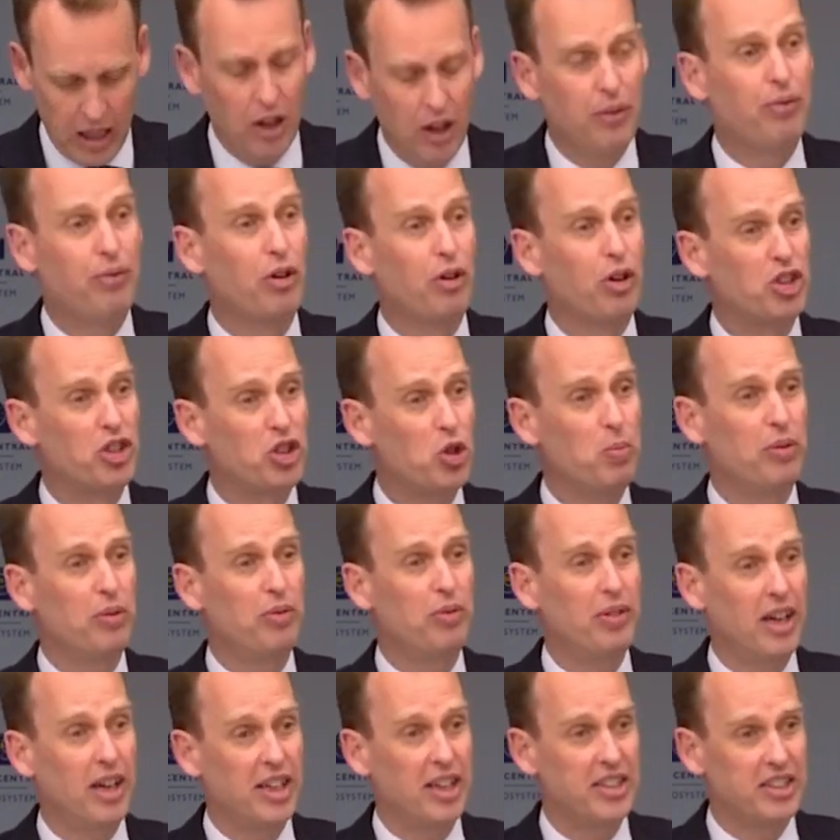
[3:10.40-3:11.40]
For
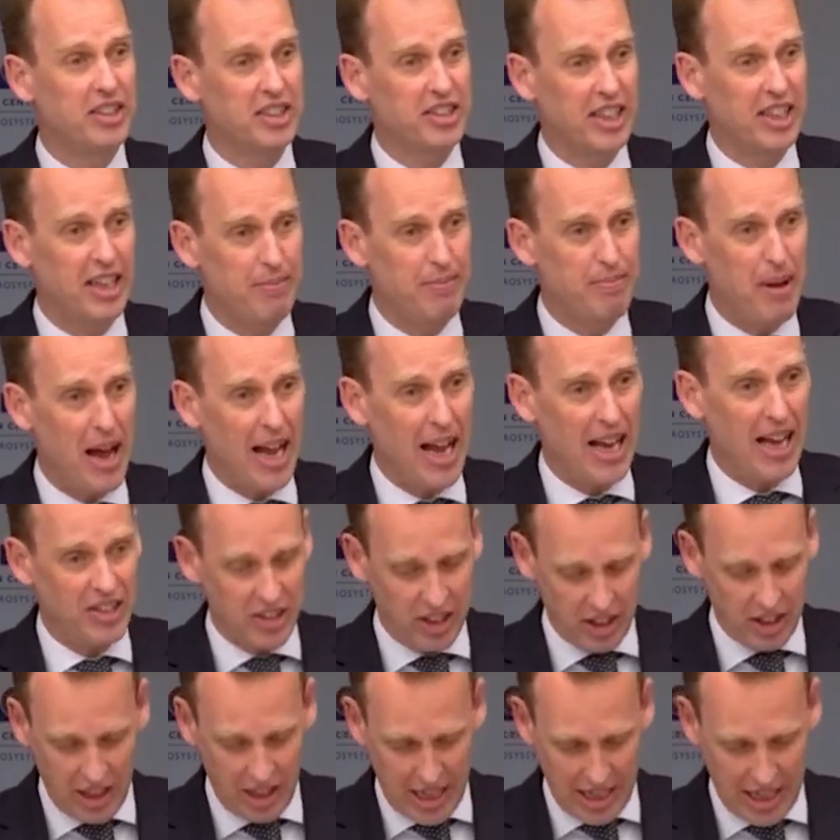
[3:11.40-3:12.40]
supervisors and
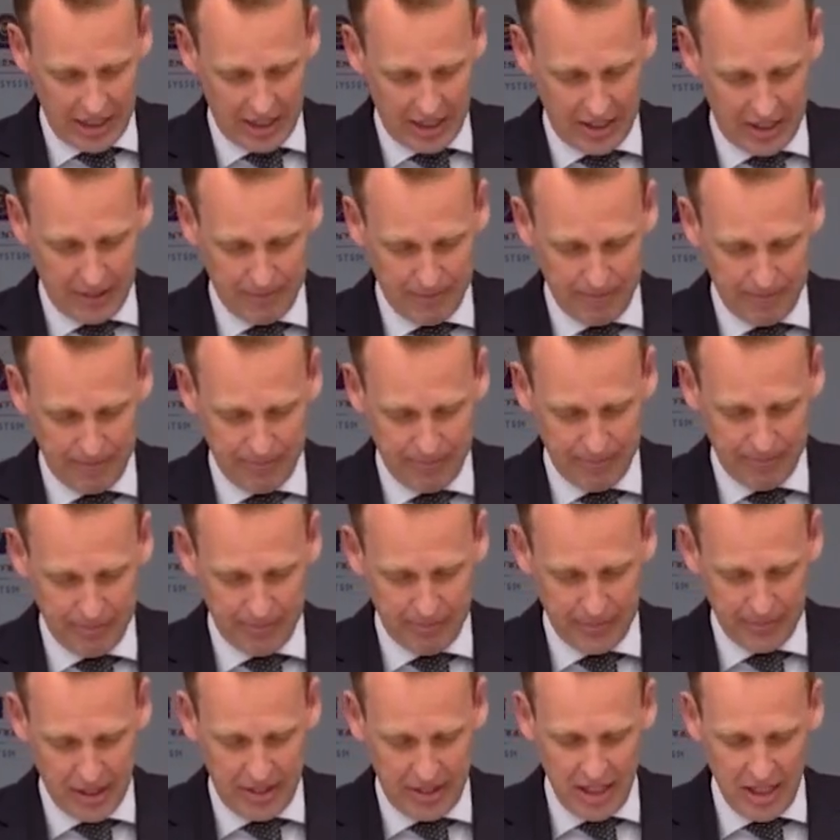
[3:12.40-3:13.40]
banks alike,
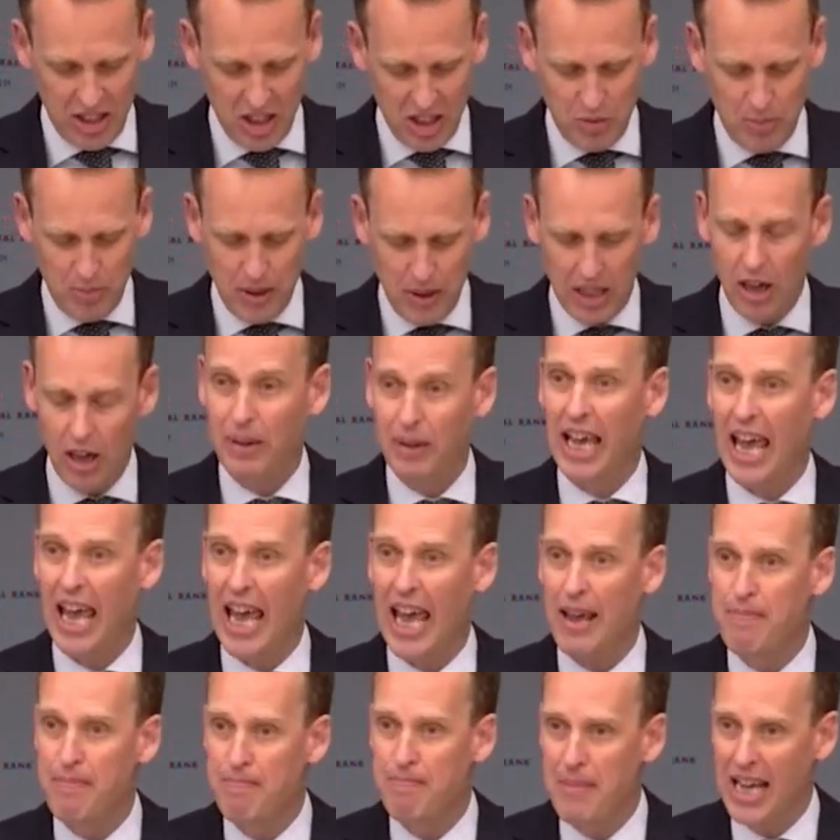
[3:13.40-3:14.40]
this is becoming
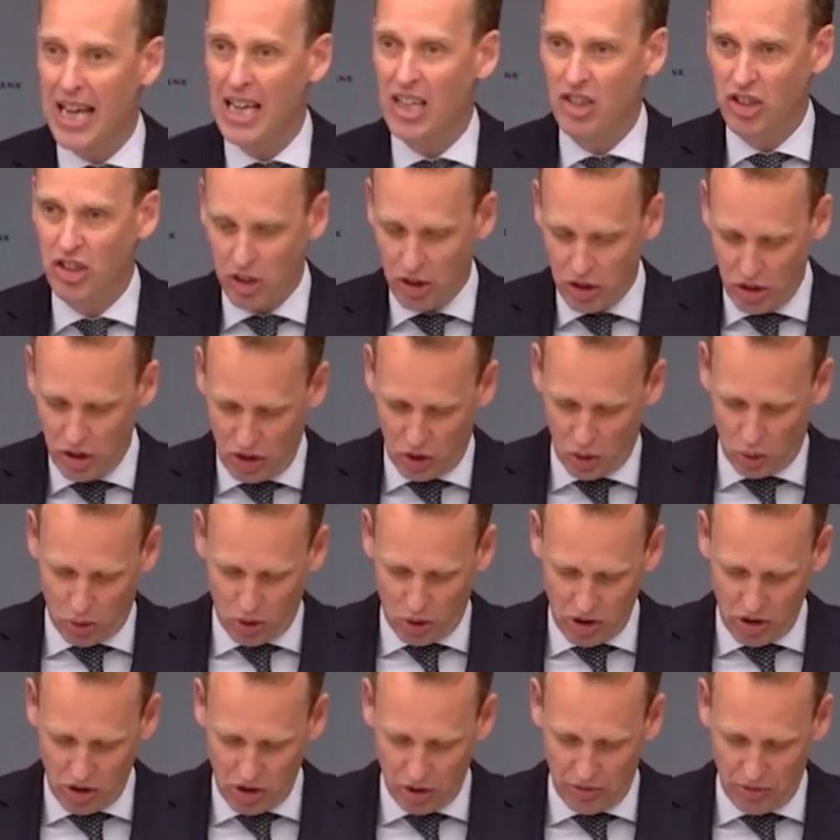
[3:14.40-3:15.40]
a major
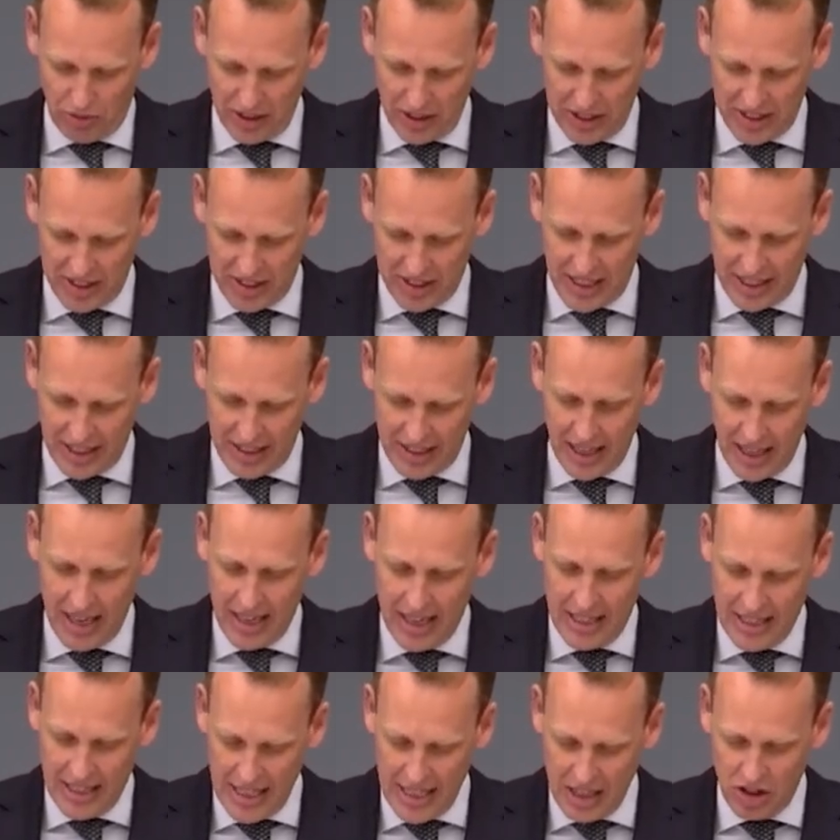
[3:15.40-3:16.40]
source of risk that
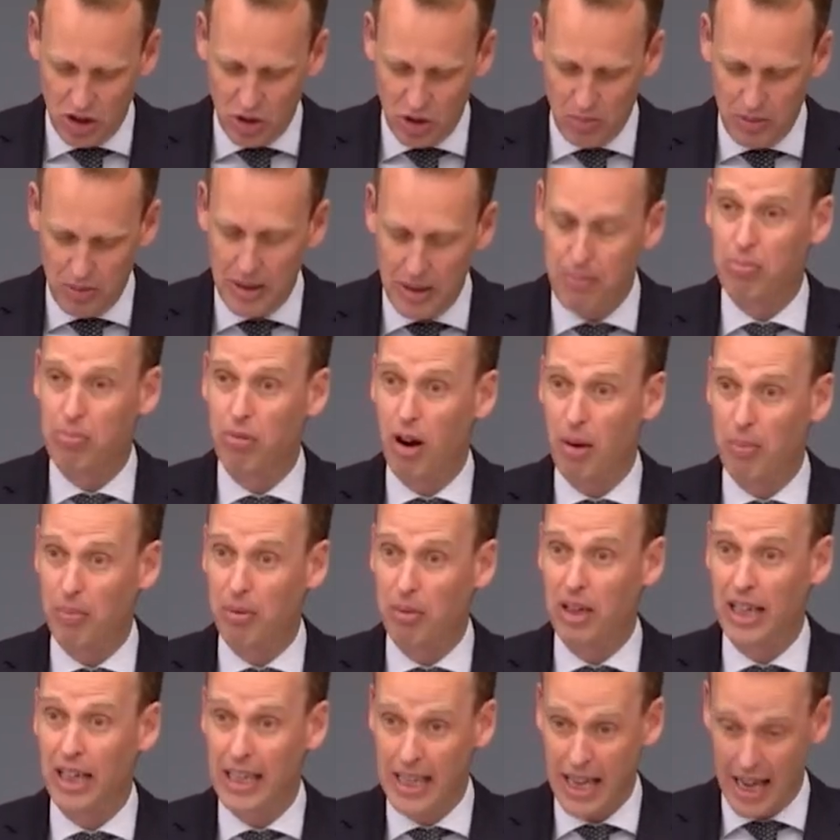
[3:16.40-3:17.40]
needs to be
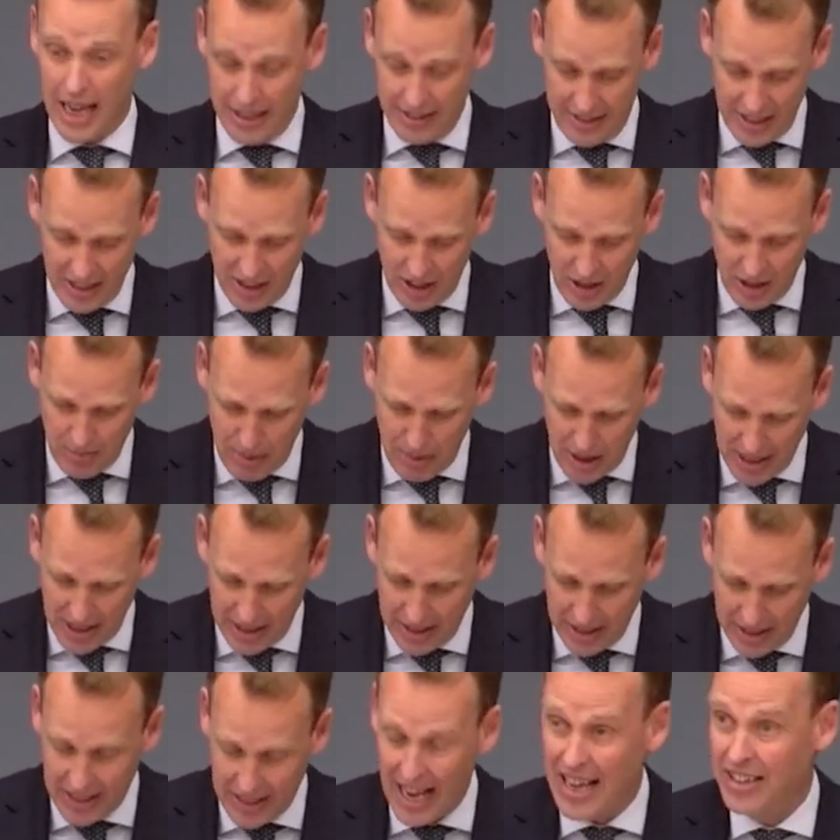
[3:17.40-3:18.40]
properly
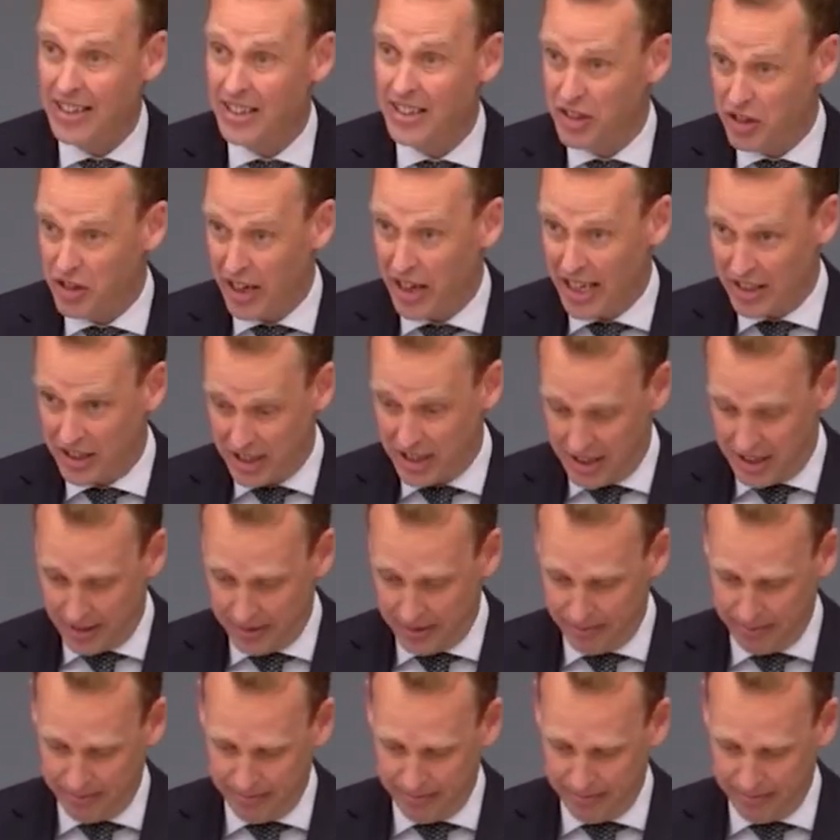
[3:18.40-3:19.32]
anticipated and addressed.